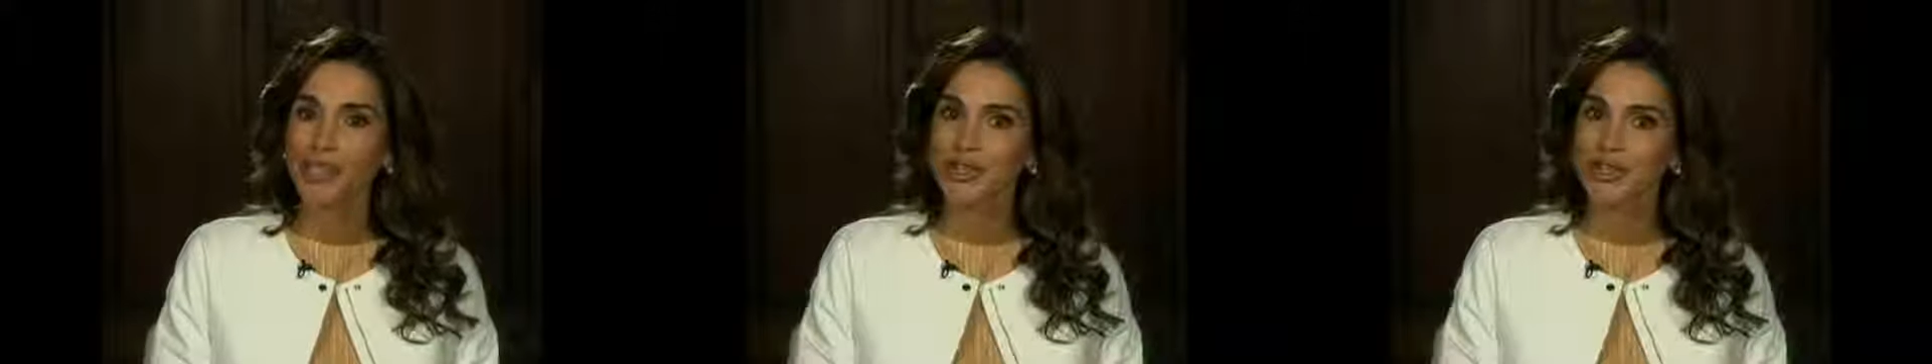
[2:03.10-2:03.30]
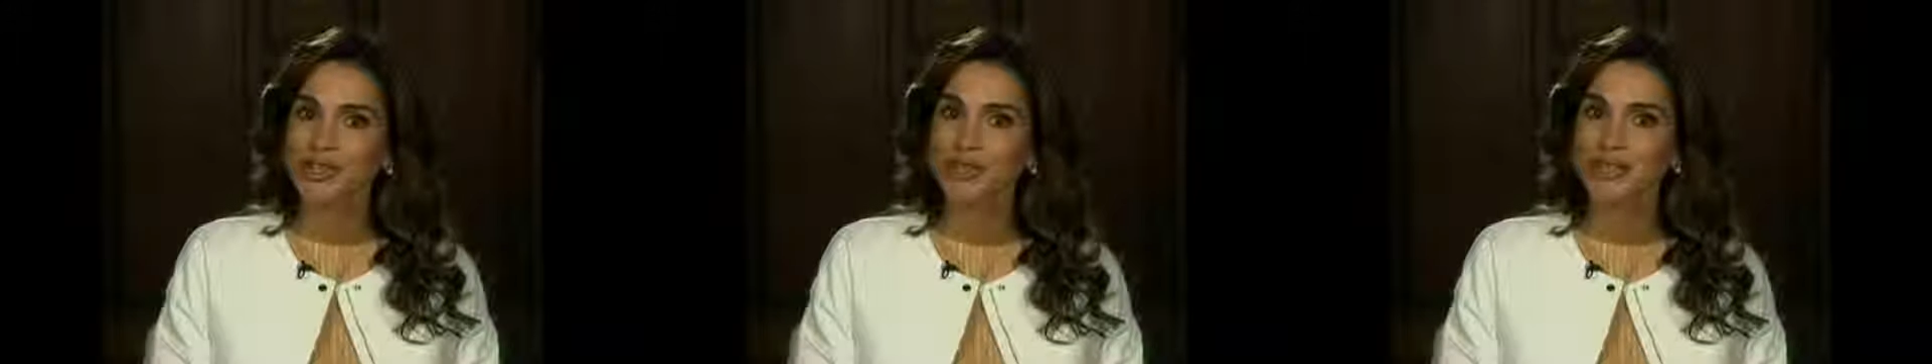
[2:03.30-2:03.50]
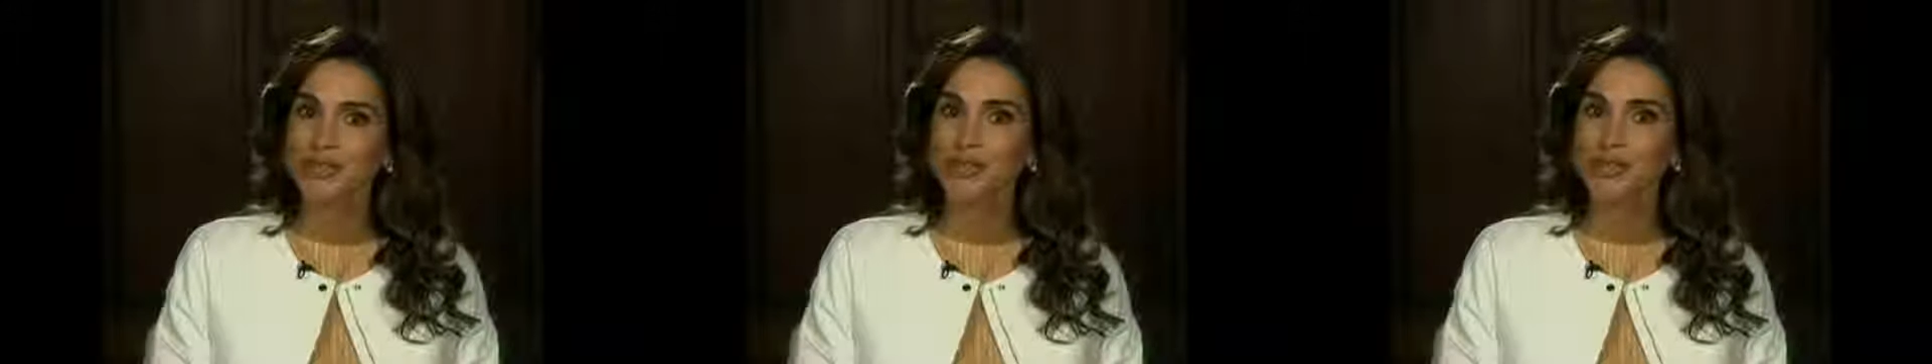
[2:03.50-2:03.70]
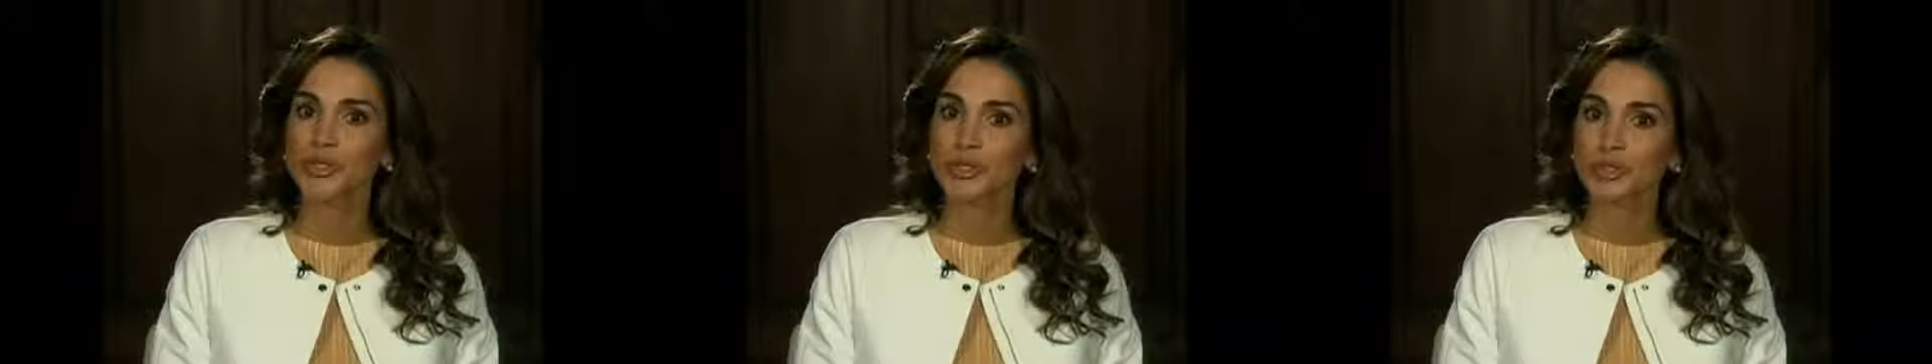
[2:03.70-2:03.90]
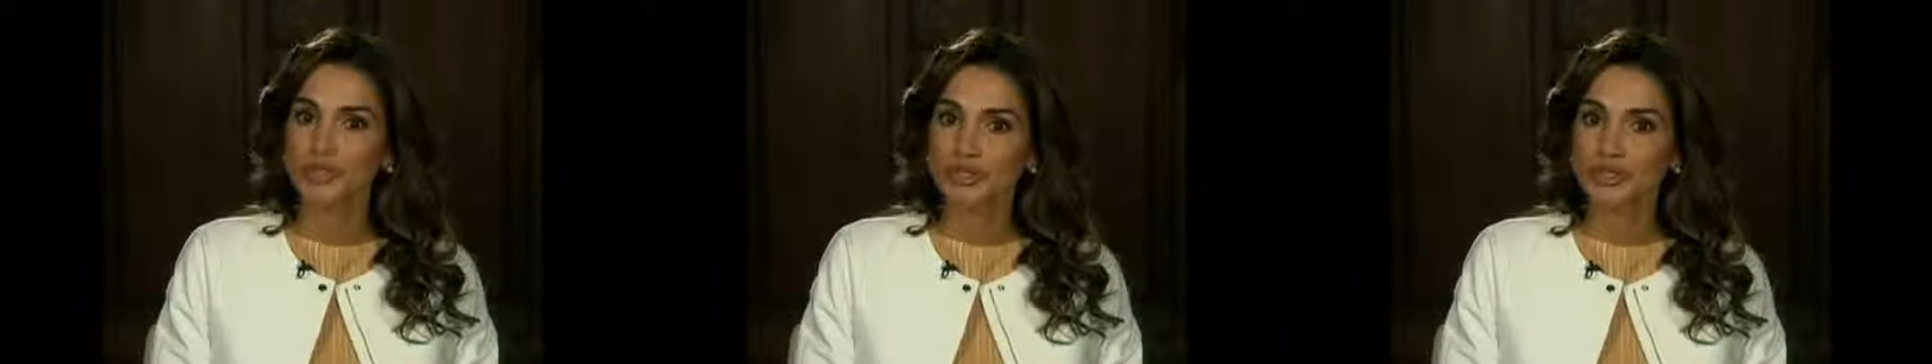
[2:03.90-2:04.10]
a girl is
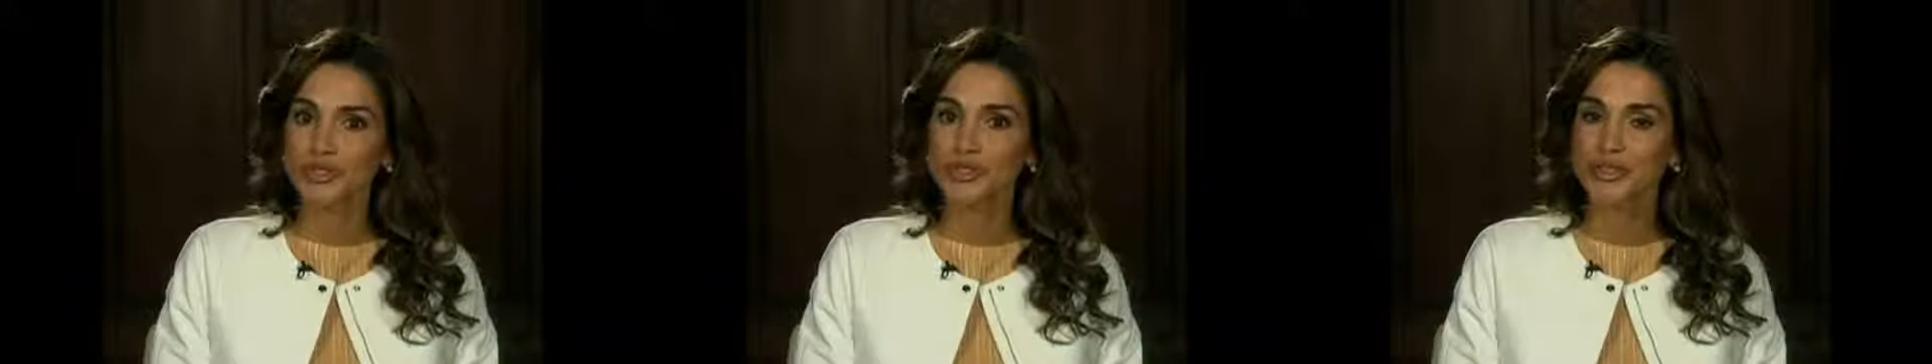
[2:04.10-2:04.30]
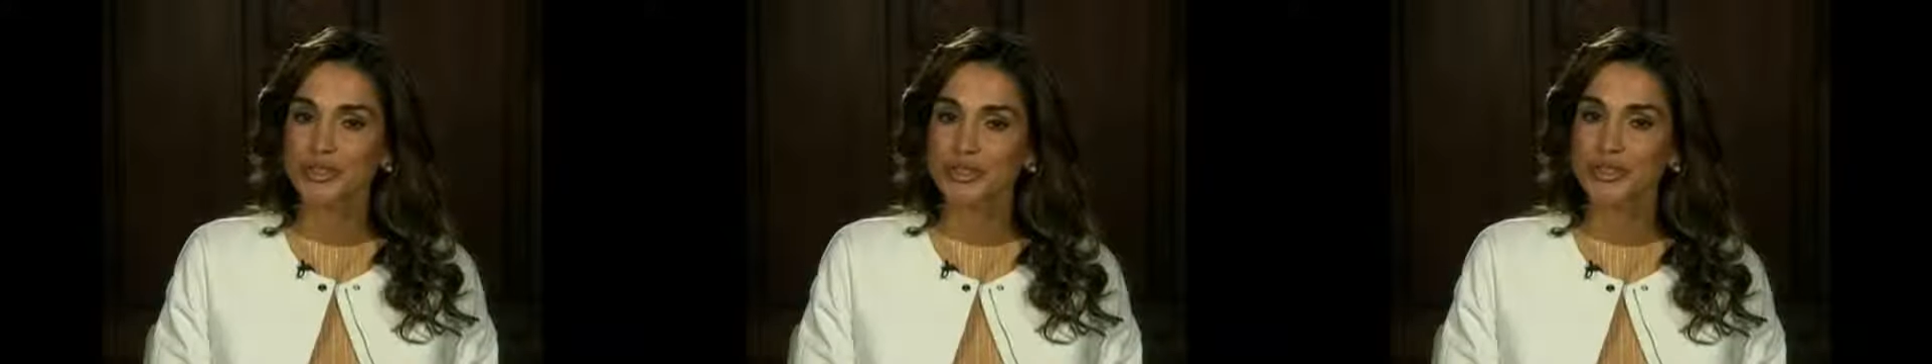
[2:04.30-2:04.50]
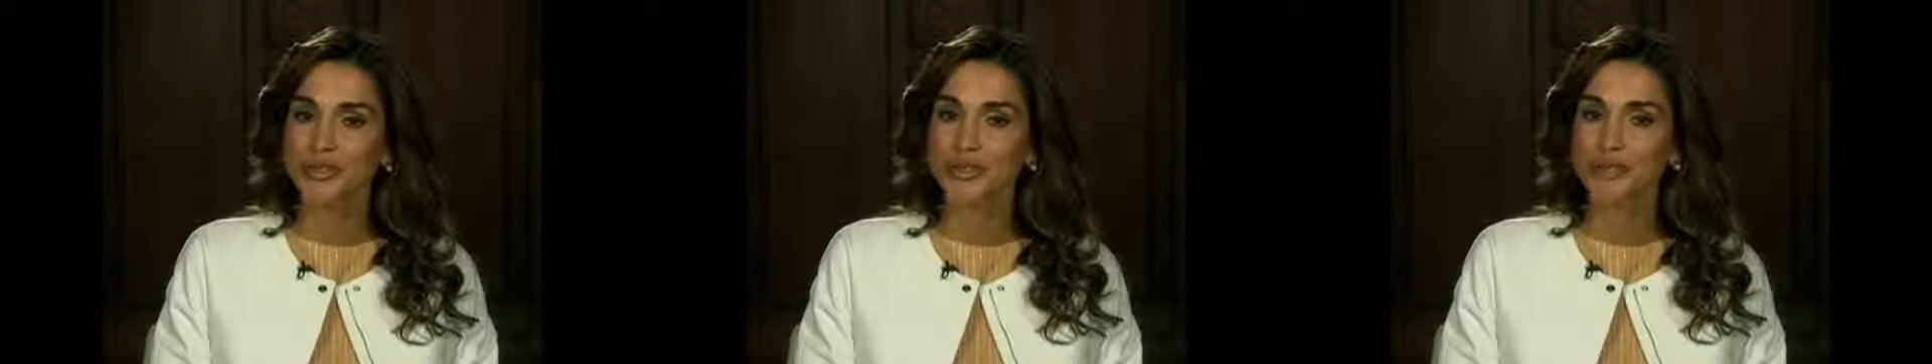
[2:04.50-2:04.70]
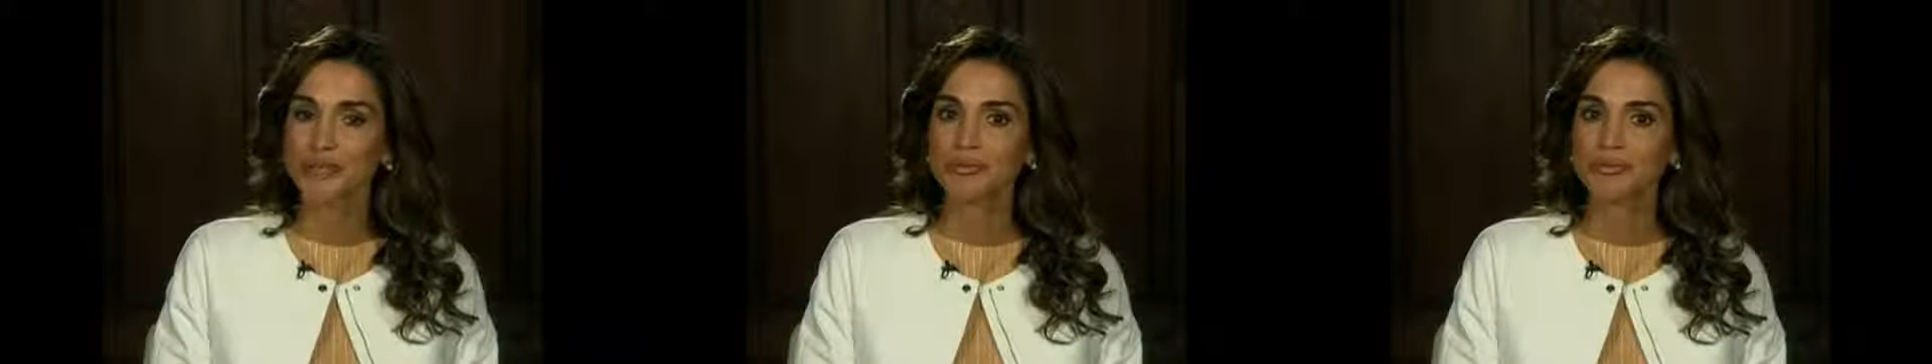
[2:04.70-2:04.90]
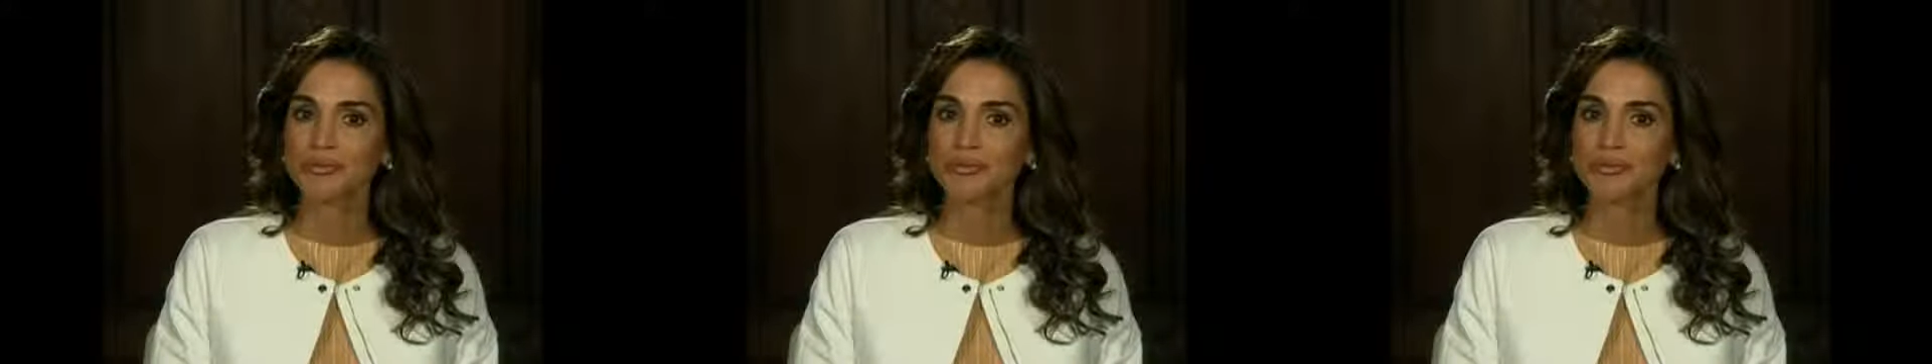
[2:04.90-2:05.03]
when you put her in school?